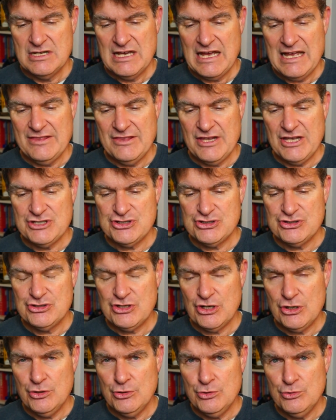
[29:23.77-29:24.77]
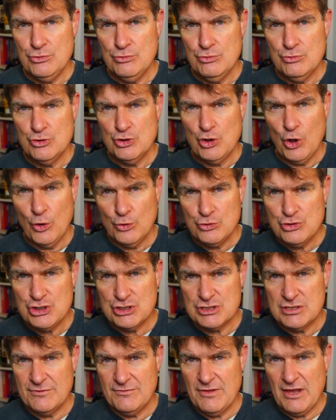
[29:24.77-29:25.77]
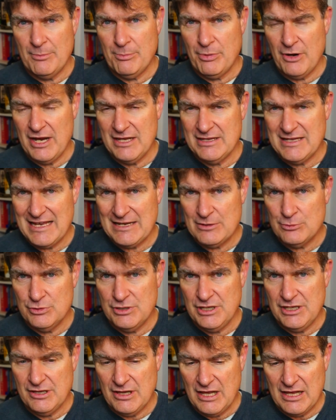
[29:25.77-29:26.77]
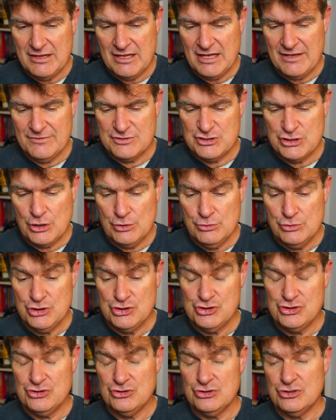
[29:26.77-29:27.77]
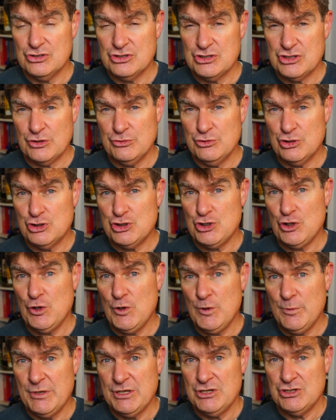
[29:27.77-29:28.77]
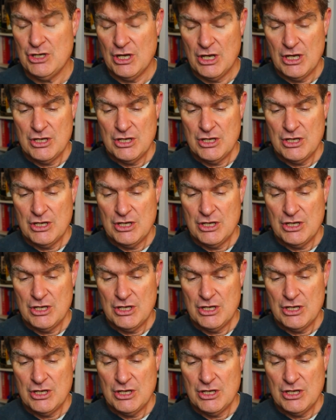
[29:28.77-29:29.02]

and they're so conscious of their brand equity, and they're so determined